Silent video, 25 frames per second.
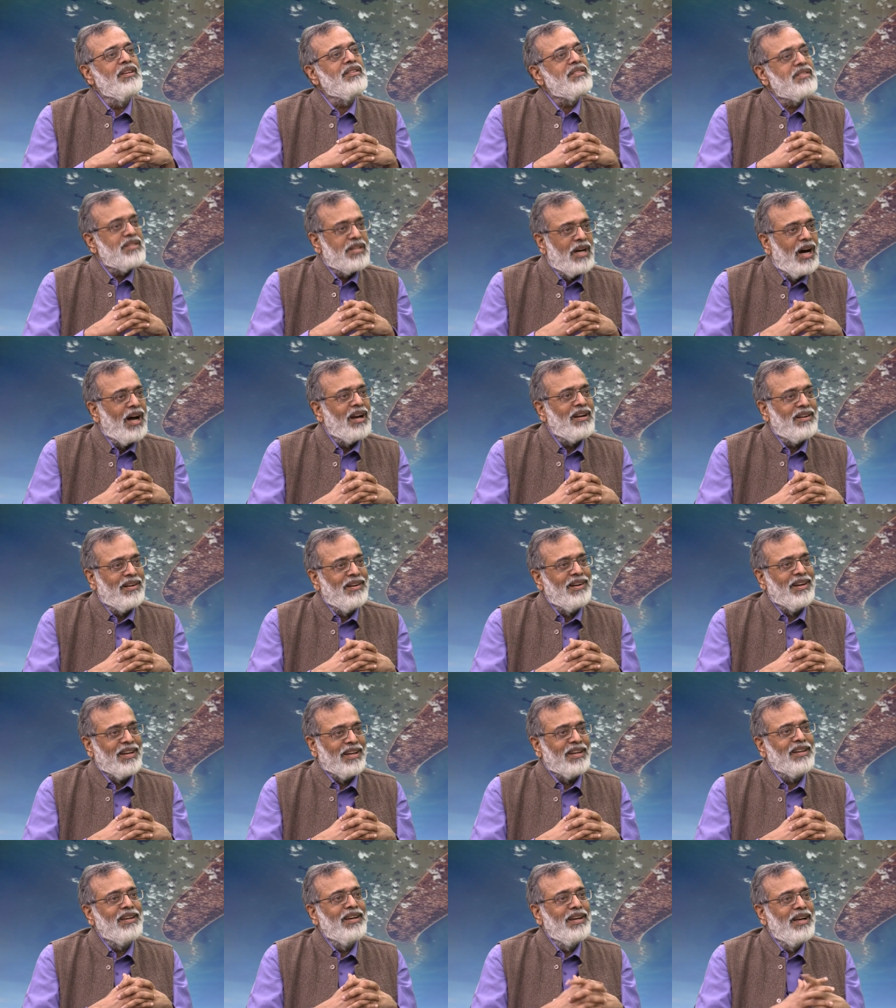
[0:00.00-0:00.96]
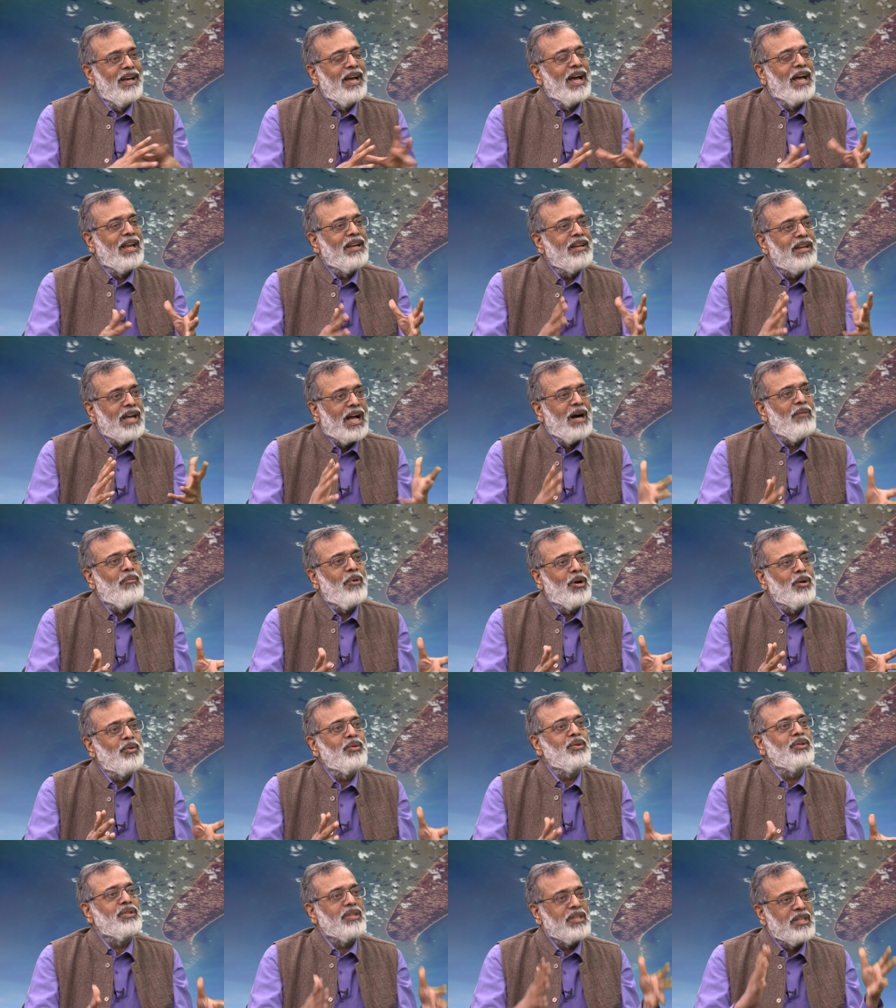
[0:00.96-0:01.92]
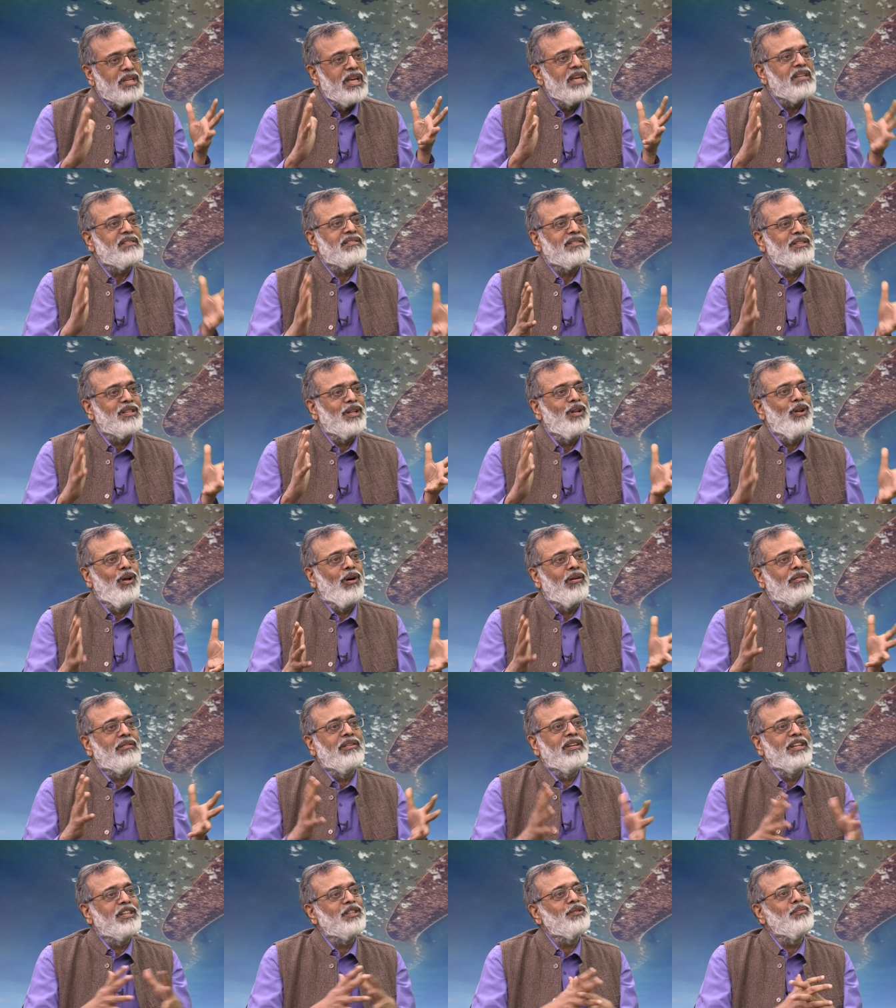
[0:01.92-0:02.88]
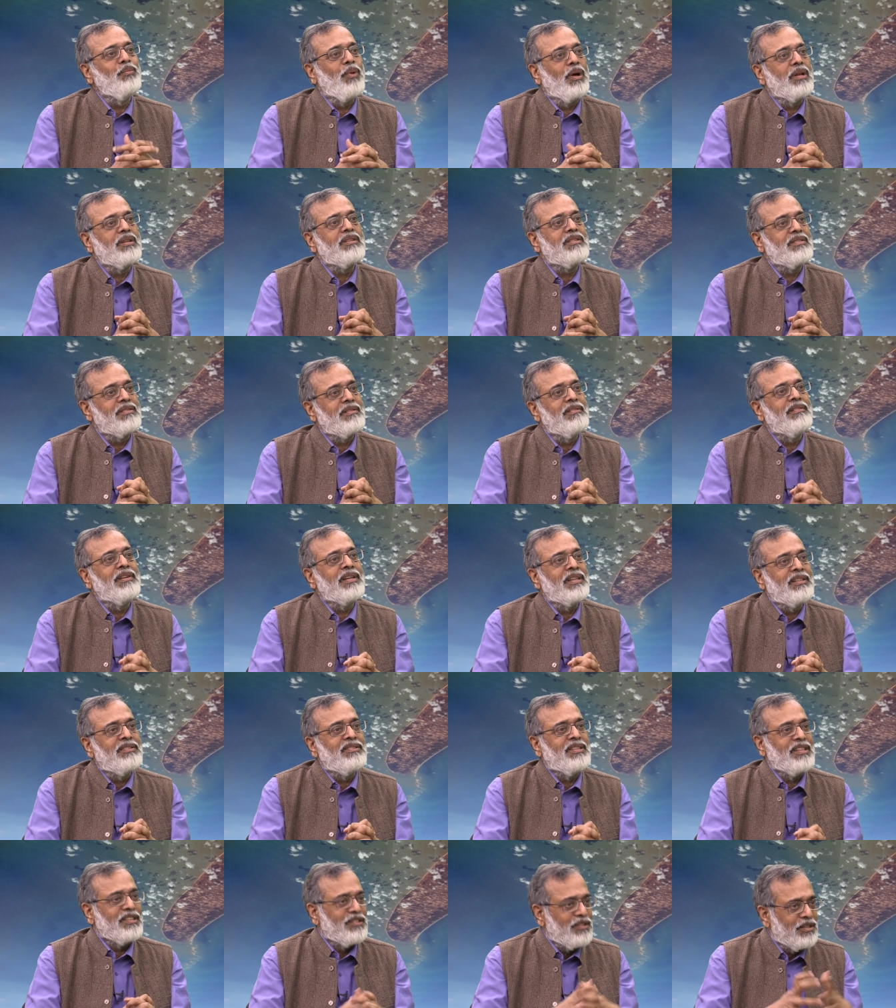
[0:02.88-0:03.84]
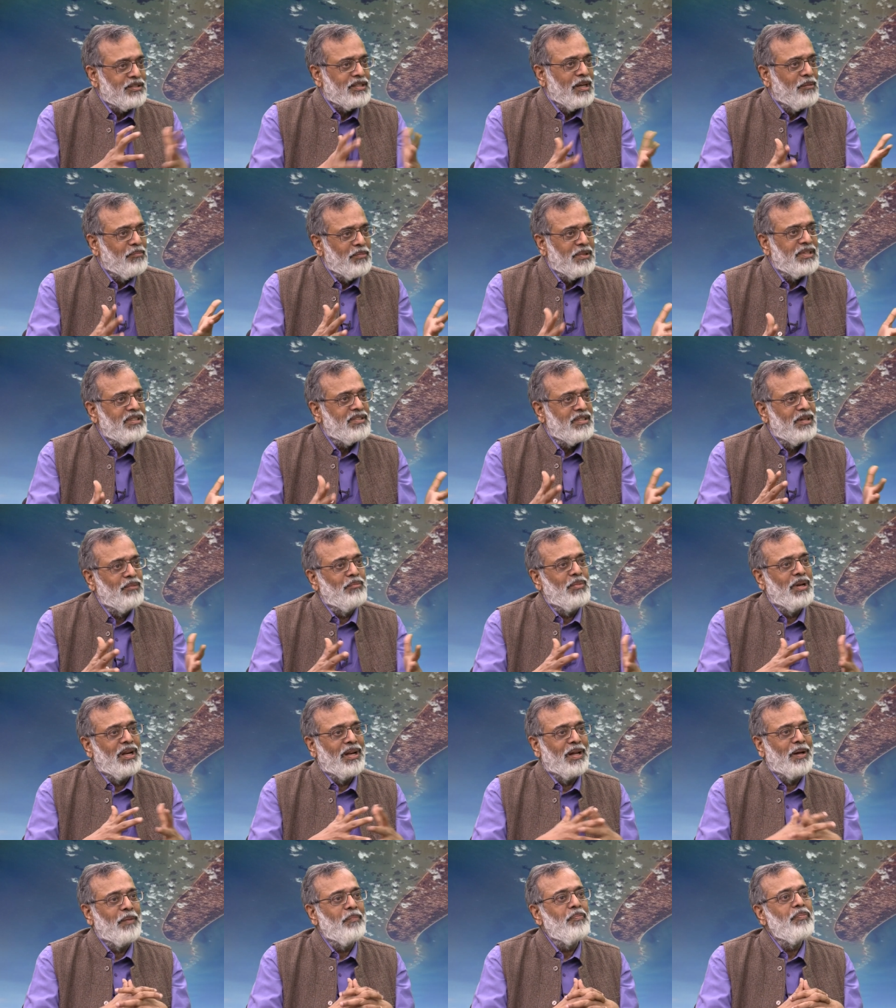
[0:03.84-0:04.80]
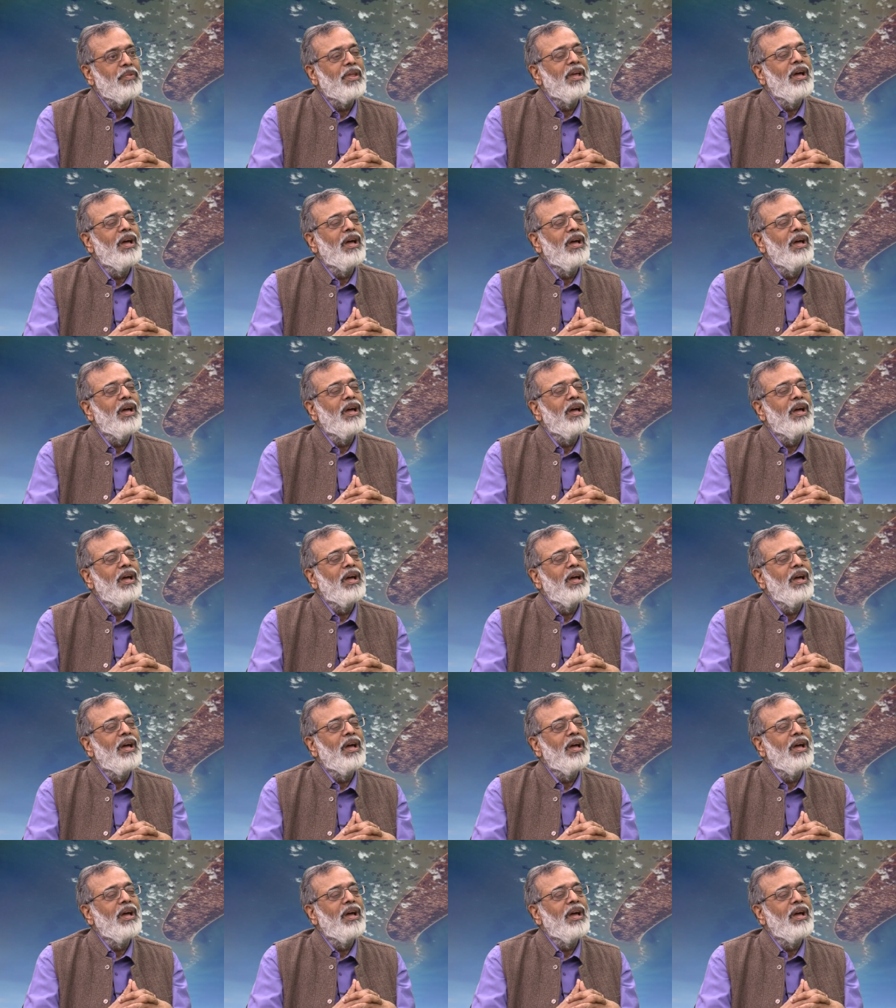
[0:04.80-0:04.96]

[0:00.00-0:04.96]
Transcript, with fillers: startling and come out with, yes, the Loch Ness monster exists, or something similar.